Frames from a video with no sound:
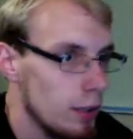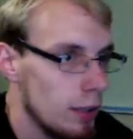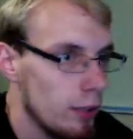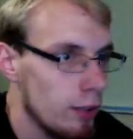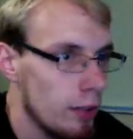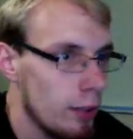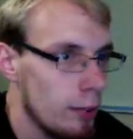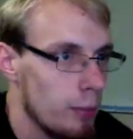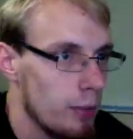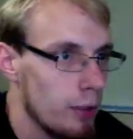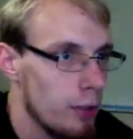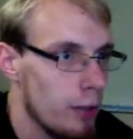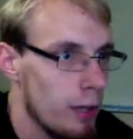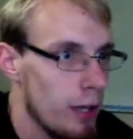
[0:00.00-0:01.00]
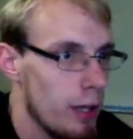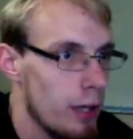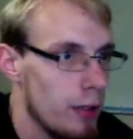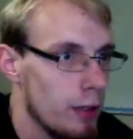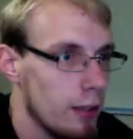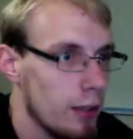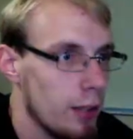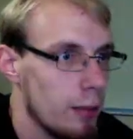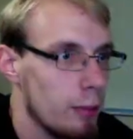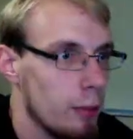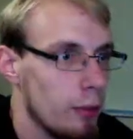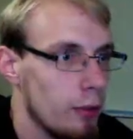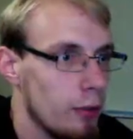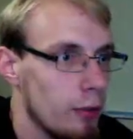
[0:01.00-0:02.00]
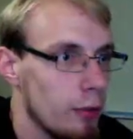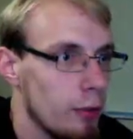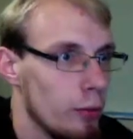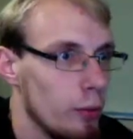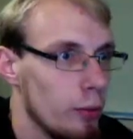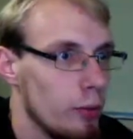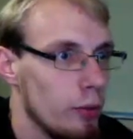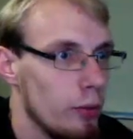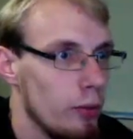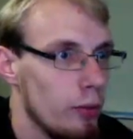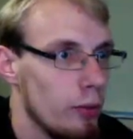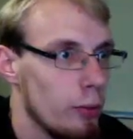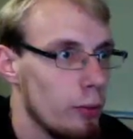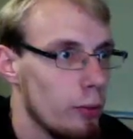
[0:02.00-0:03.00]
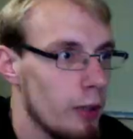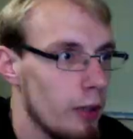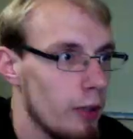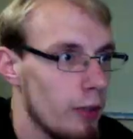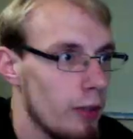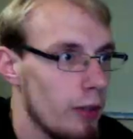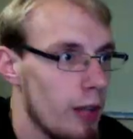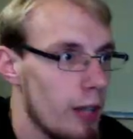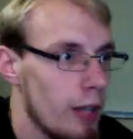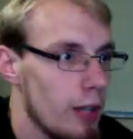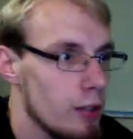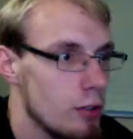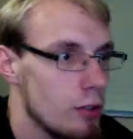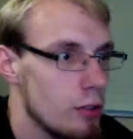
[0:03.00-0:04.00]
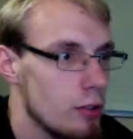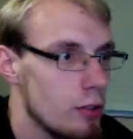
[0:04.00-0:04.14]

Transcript: So I'm going to go ahead and I want to zoom in on this edge.